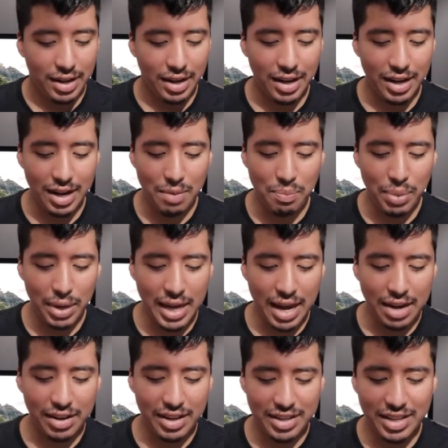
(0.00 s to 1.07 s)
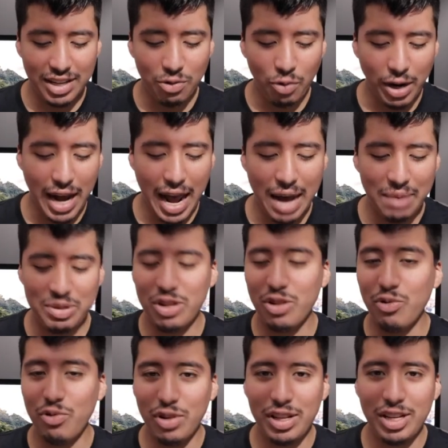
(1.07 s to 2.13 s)
Uh, but yeah, you can see what apps
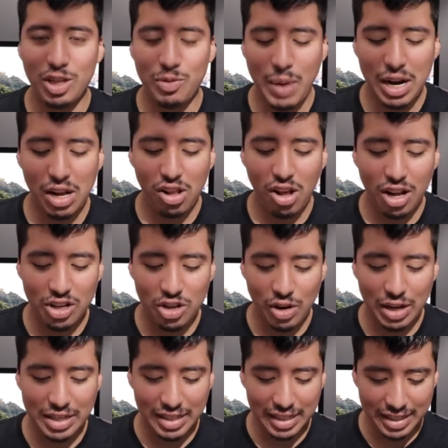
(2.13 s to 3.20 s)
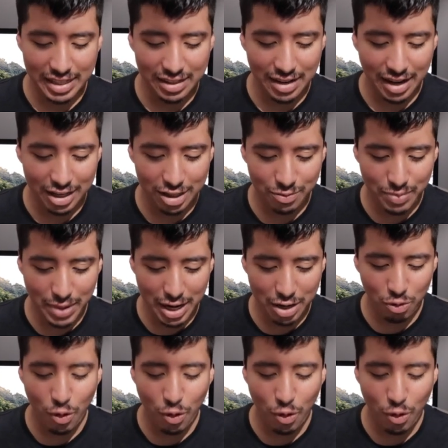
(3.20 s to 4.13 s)
you really spend a lot. So as you can see, I spent